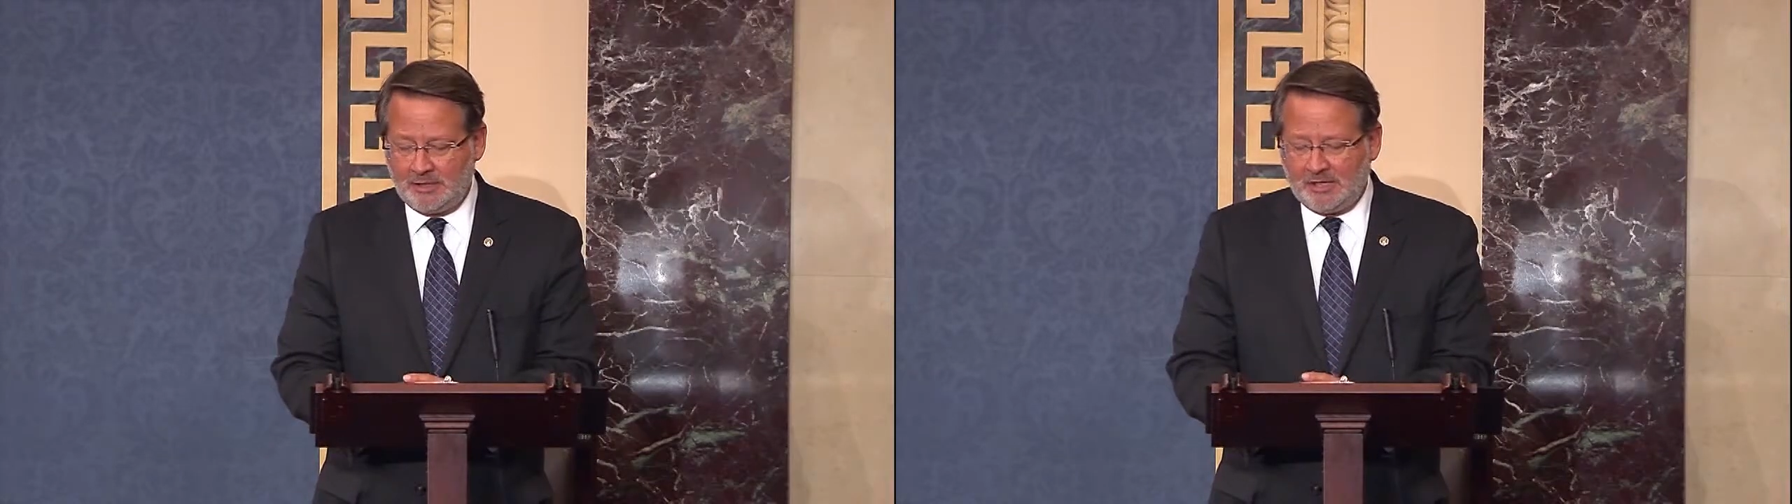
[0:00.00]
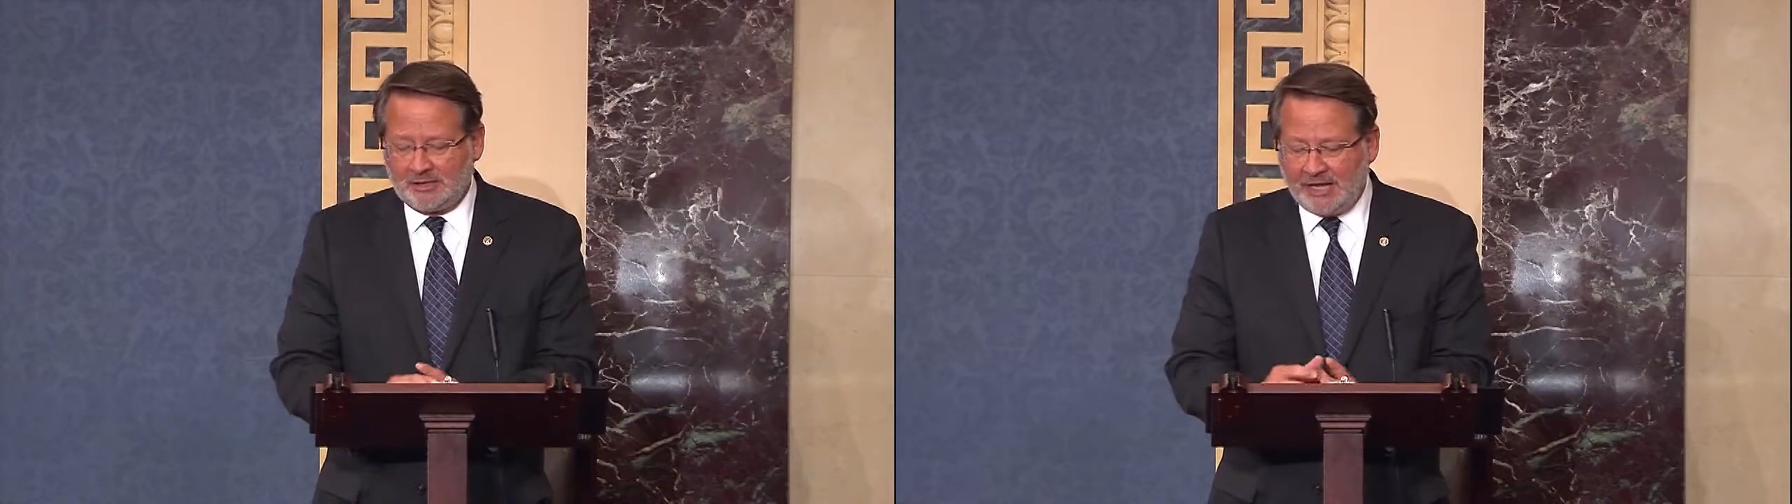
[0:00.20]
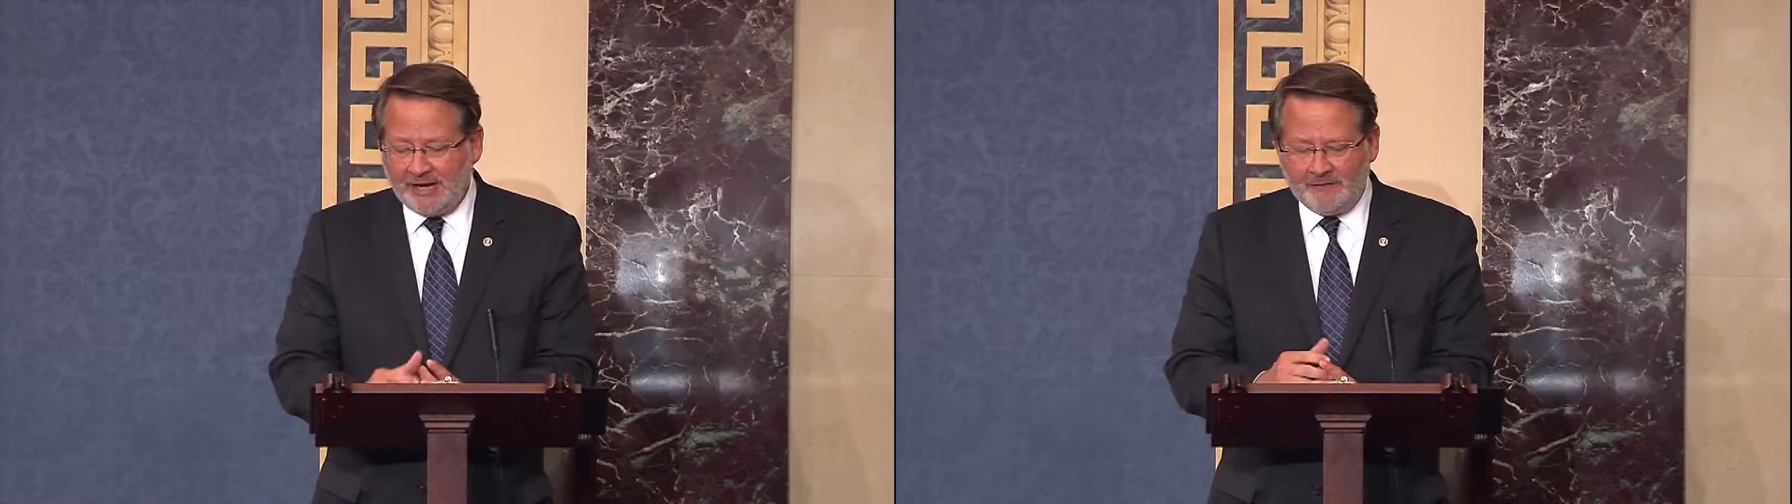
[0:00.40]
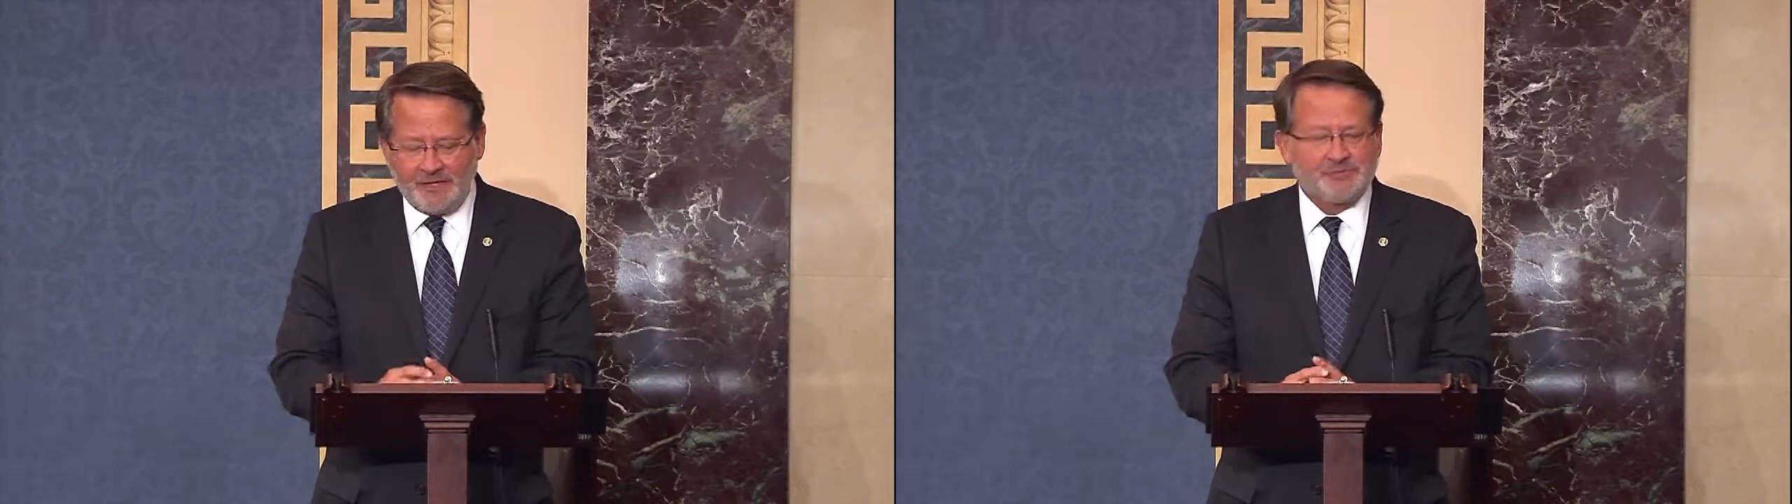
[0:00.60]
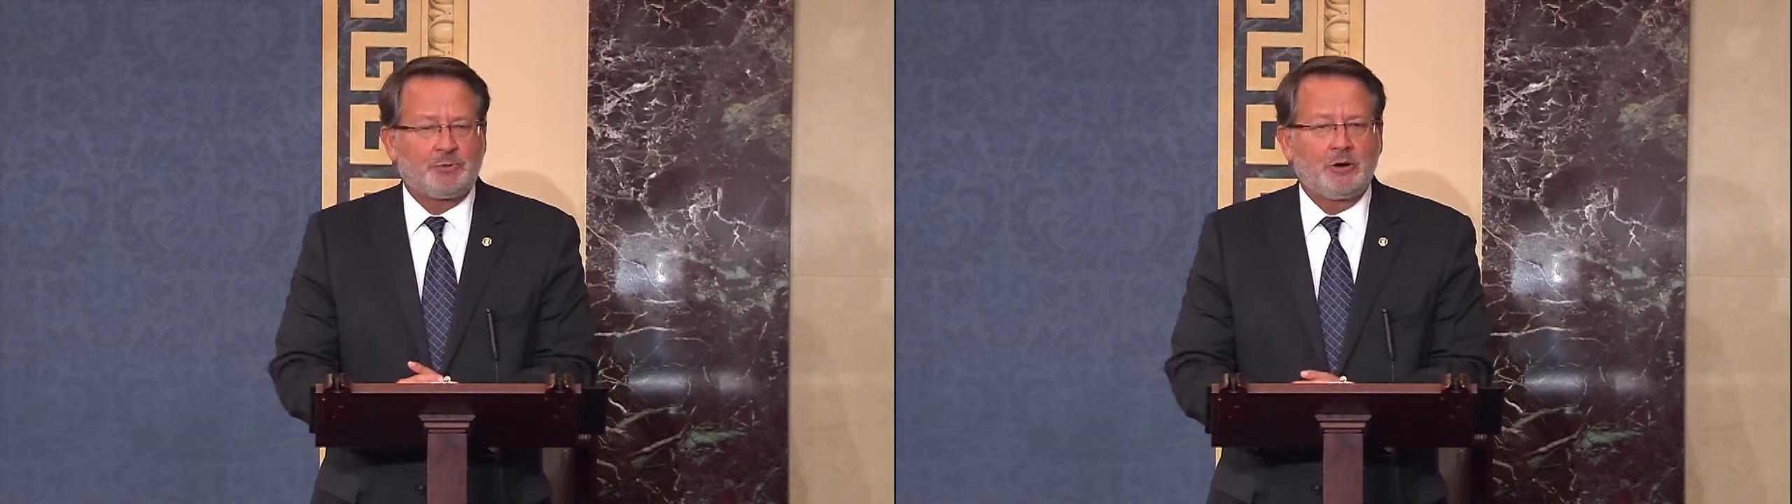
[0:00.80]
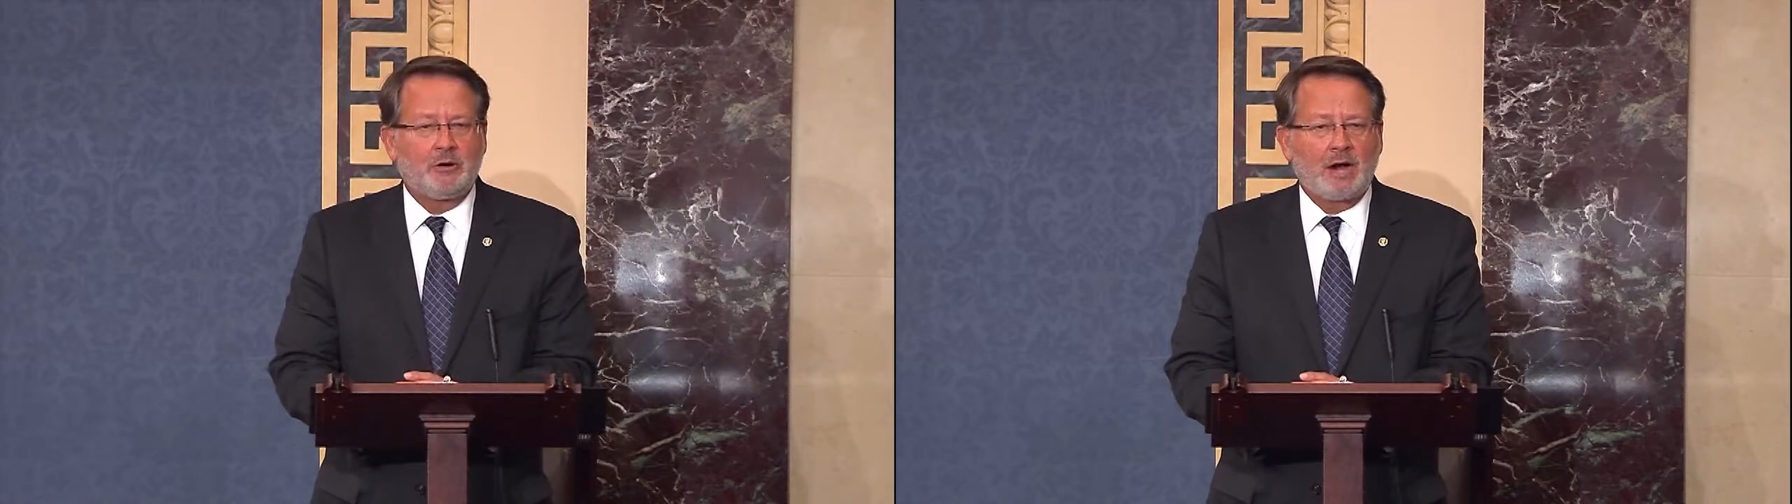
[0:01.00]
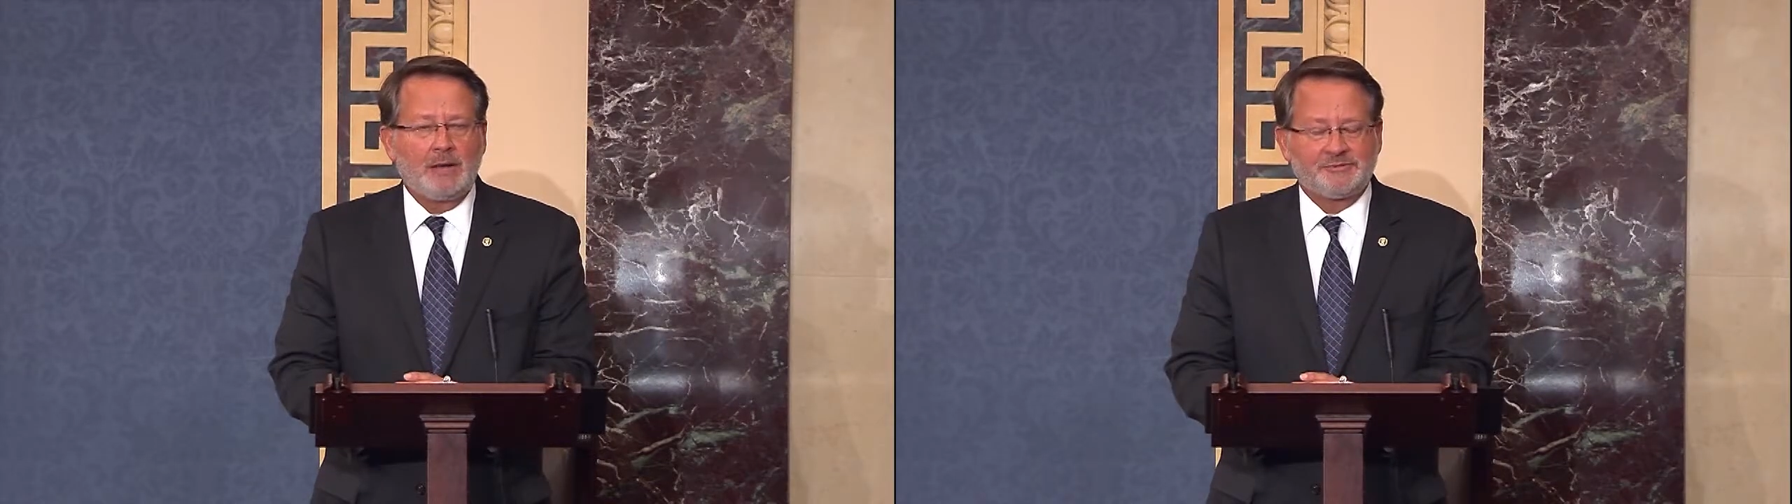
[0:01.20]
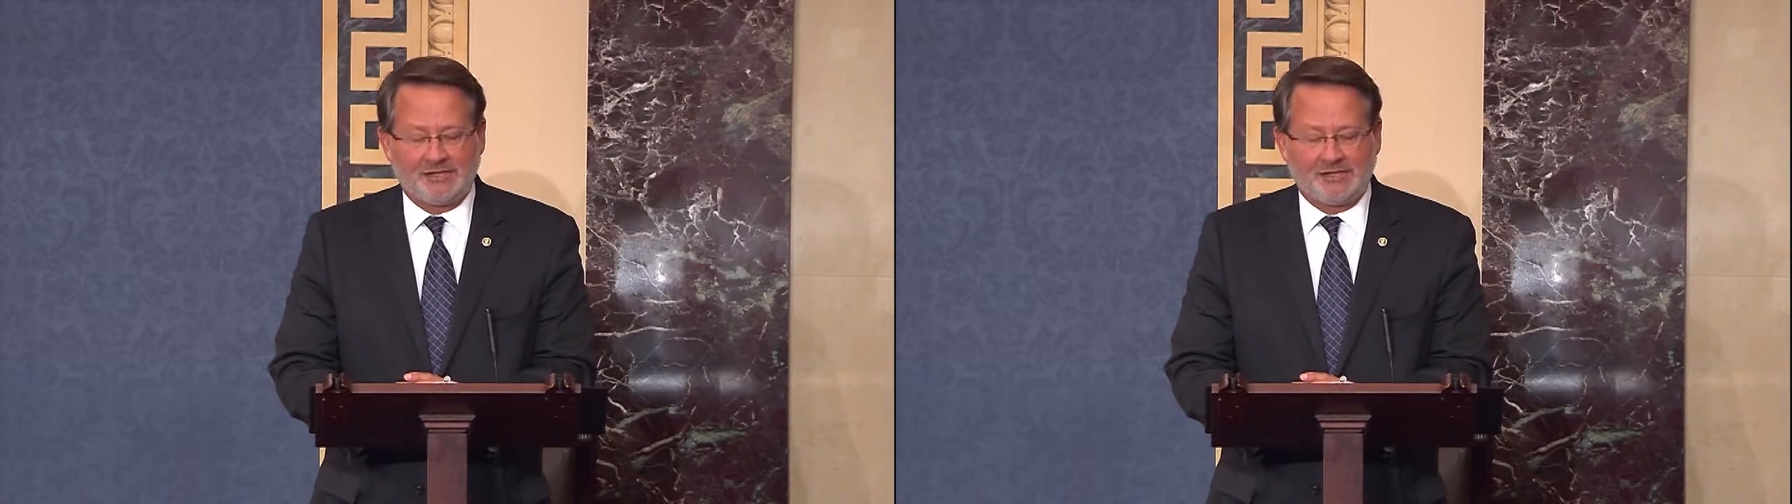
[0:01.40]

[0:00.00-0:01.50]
letting these programs